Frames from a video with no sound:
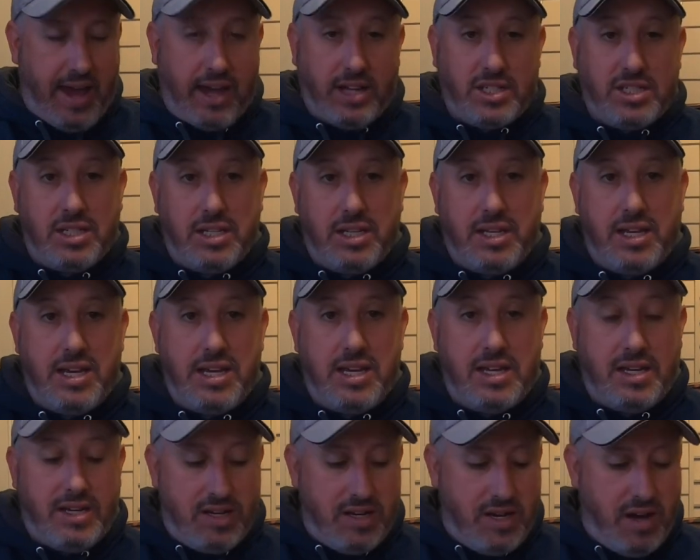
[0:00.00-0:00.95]

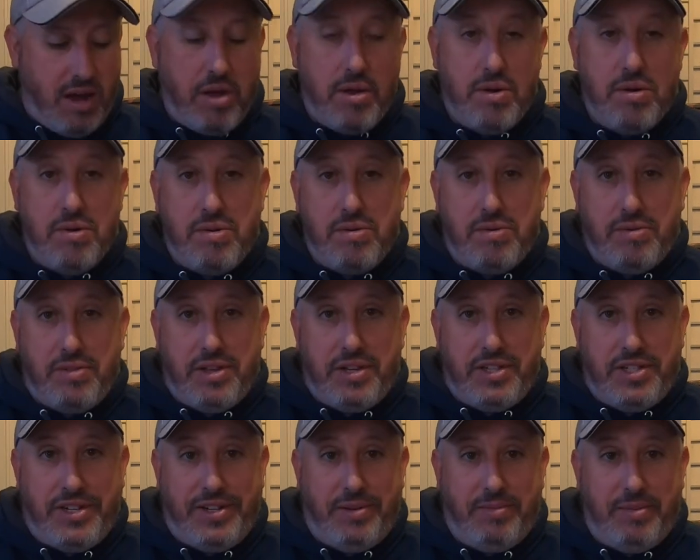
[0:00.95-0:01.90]
actually know the
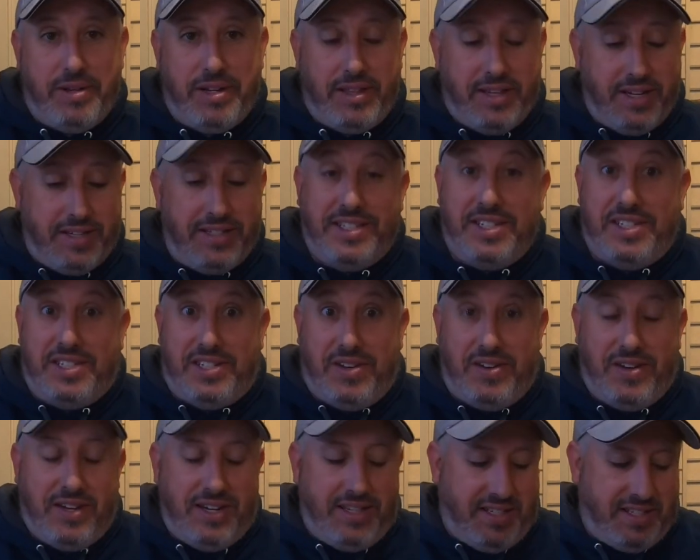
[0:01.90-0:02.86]
gentleman that
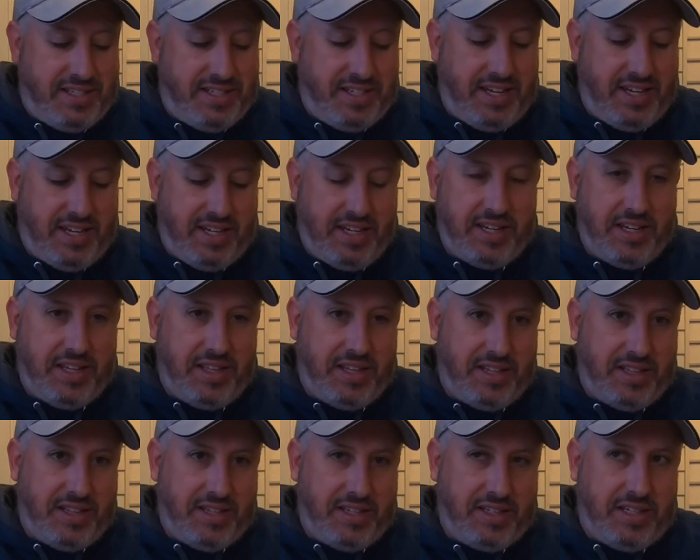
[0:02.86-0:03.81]
designed this kit. You know,
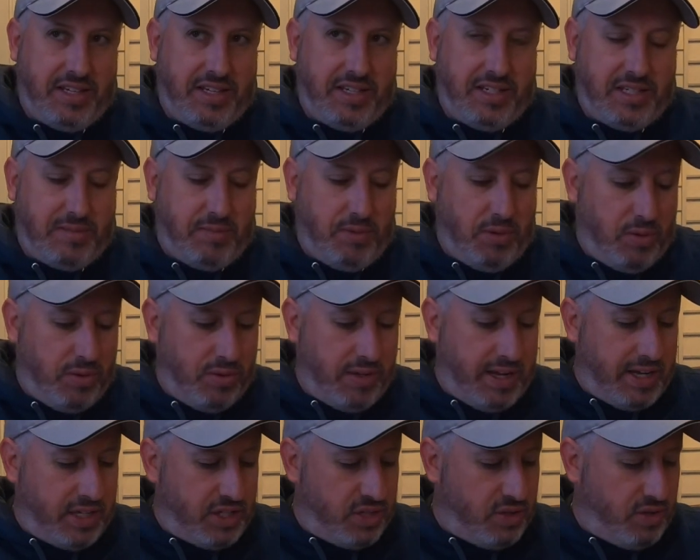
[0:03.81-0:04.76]
the small
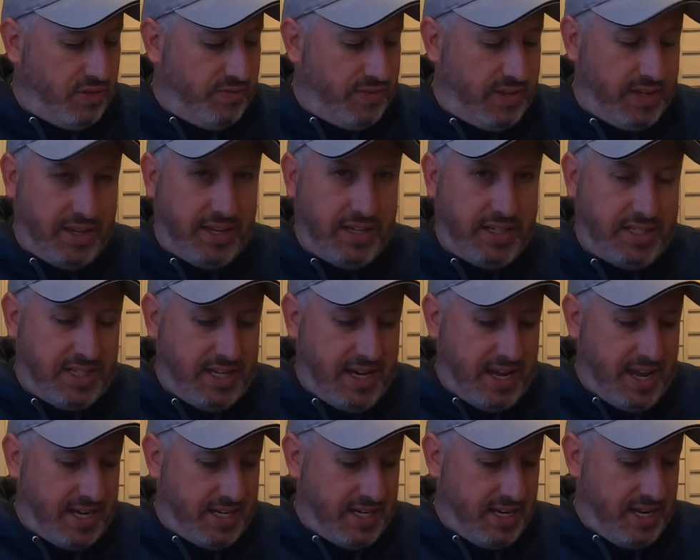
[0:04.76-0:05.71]
nature of the
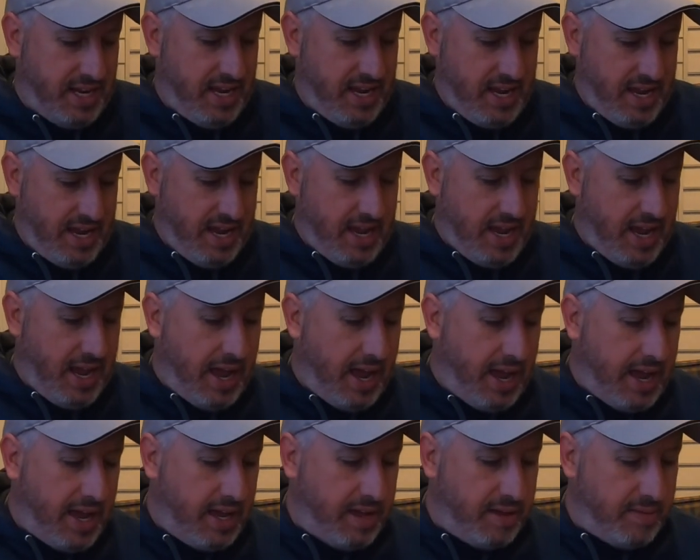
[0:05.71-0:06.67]
internet,
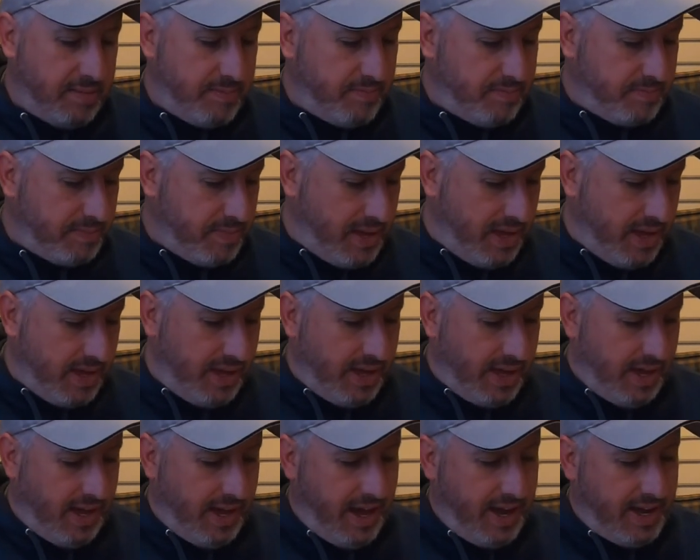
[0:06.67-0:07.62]
and
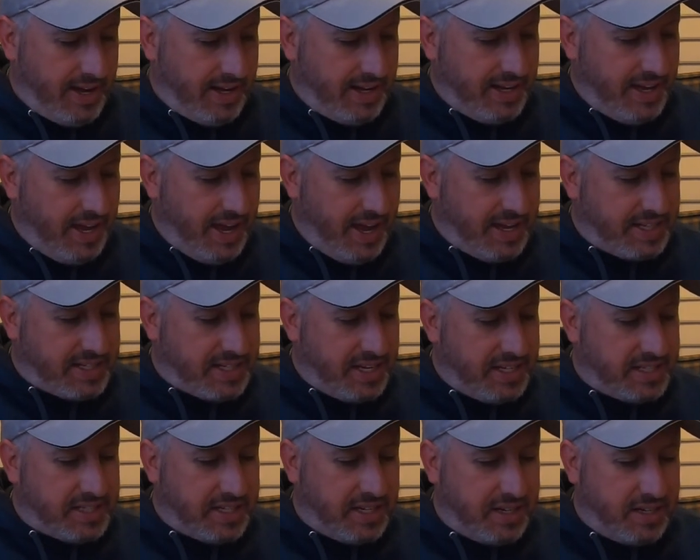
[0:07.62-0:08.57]
yeah,
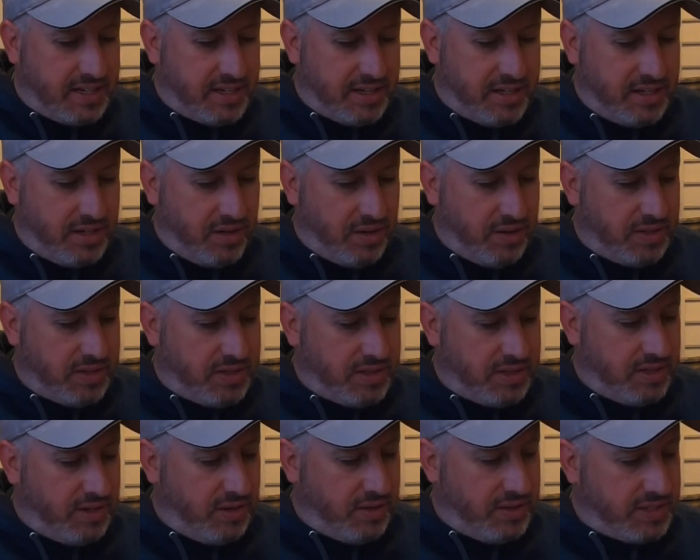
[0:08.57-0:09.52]
it's a
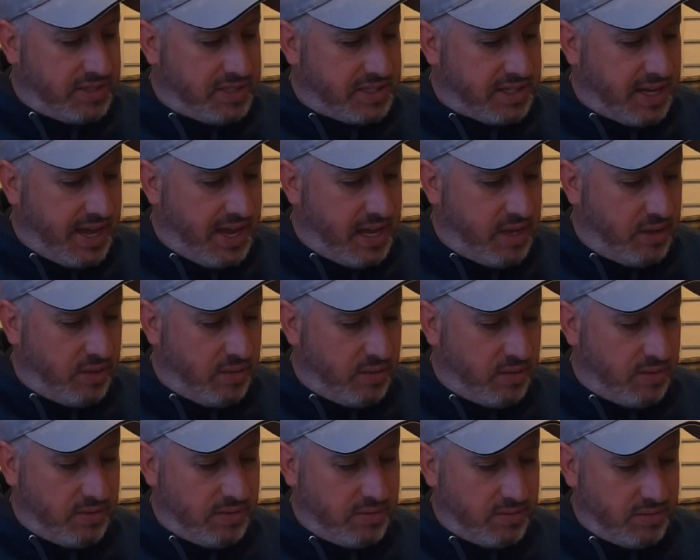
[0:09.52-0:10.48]

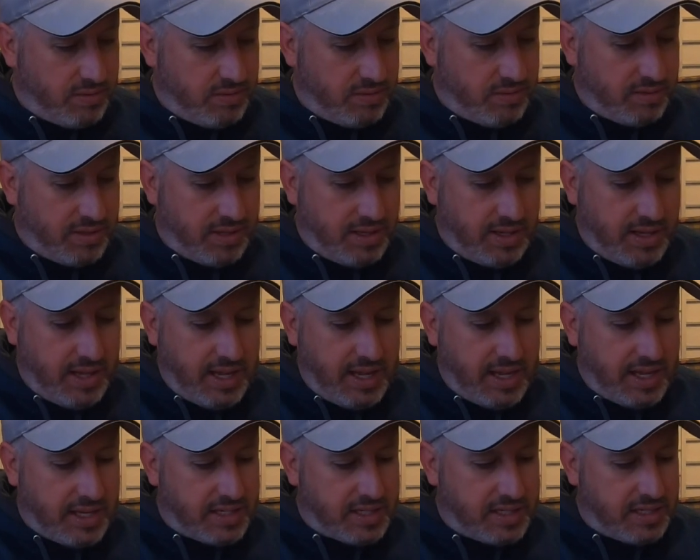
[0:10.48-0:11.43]
non-scale
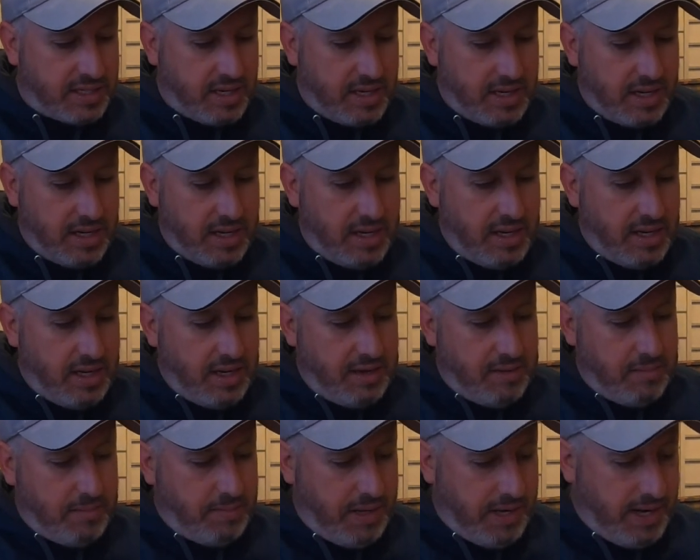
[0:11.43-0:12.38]
kit,
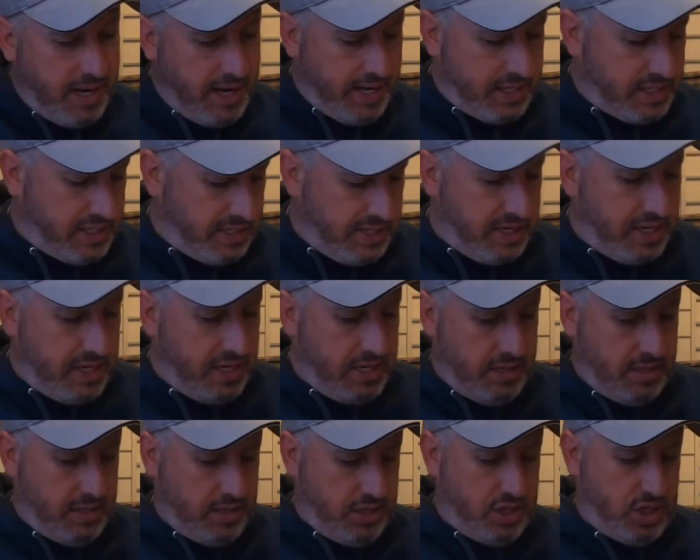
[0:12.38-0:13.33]
but it actually
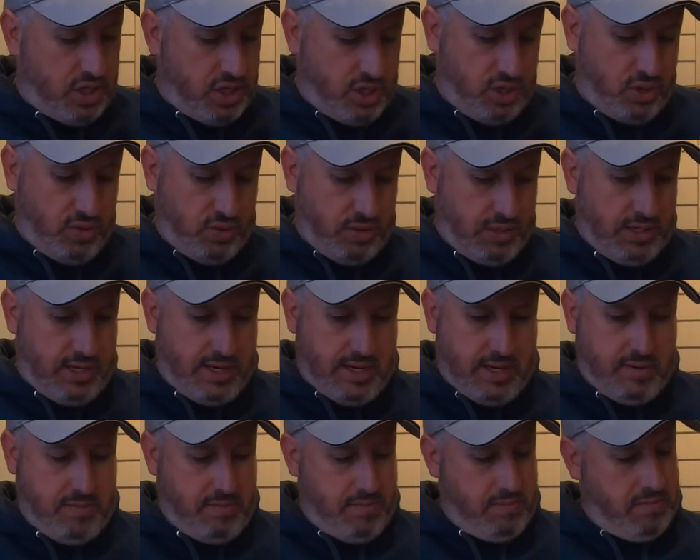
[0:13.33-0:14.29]
should
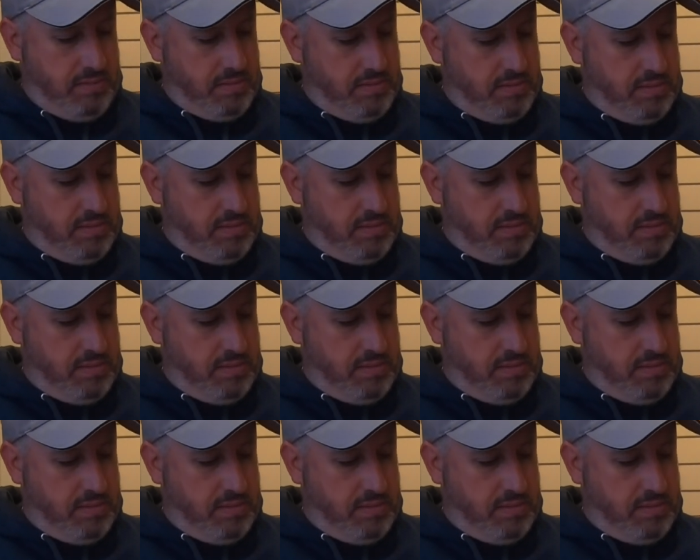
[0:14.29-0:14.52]
come.